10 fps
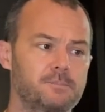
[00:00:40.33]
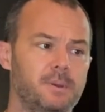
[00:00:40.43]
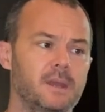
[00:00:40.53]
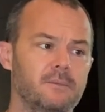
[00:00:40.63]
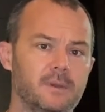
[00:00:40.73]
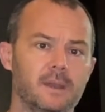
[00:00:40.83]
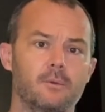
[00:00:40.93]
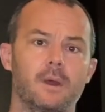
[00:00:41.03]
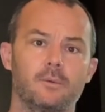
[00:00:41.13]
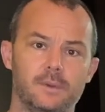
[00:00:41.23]
pair very
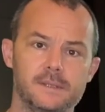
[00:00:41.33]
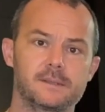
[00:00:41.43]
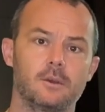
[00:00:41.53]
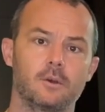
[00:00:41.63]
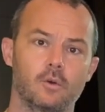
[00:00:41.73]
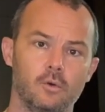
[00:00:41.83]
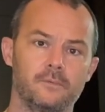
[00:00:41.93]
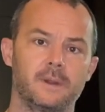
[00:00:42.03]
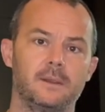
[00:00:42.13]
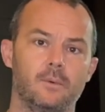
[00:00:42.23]
well with Rhone
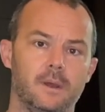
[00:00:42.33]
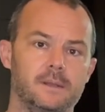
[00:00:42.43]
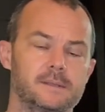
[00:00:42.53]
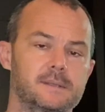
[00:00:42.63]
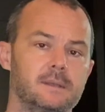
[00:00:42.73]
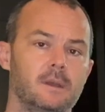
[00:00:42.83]
Valley wines.